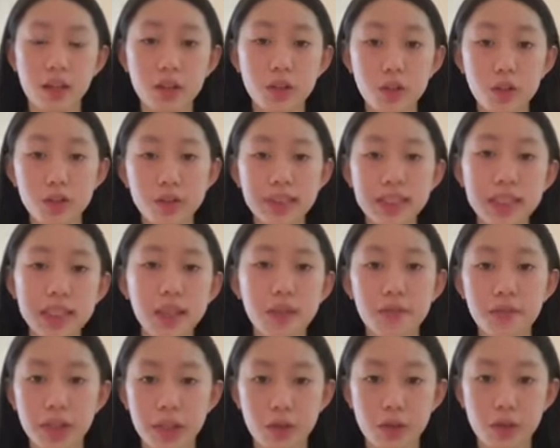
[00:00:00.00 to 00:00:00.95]
Sources
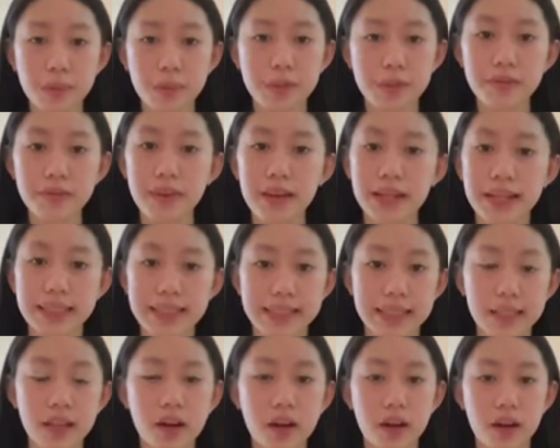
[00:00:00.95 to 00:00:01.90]
of equipment
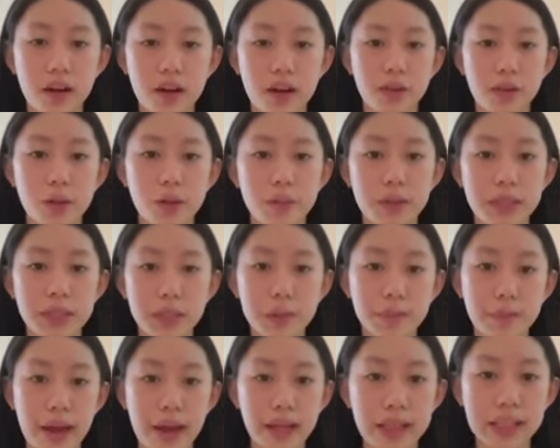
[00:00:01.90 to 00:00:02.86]
financing are commercial
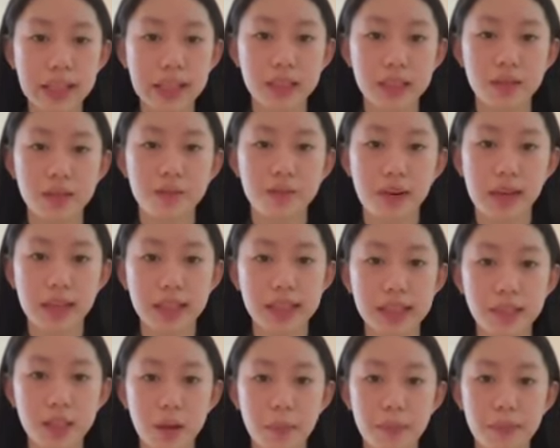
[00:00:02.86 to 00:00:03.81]
banks,
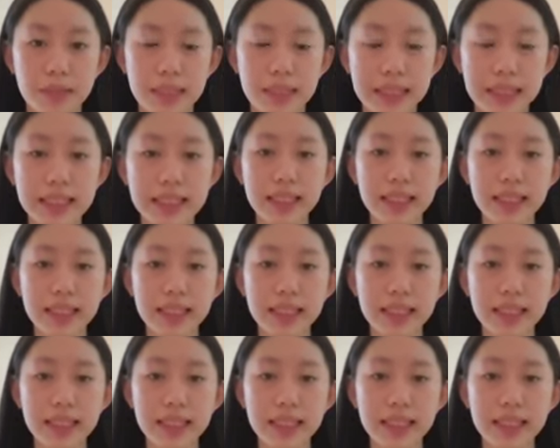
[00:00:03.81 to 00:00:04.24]
finance companies,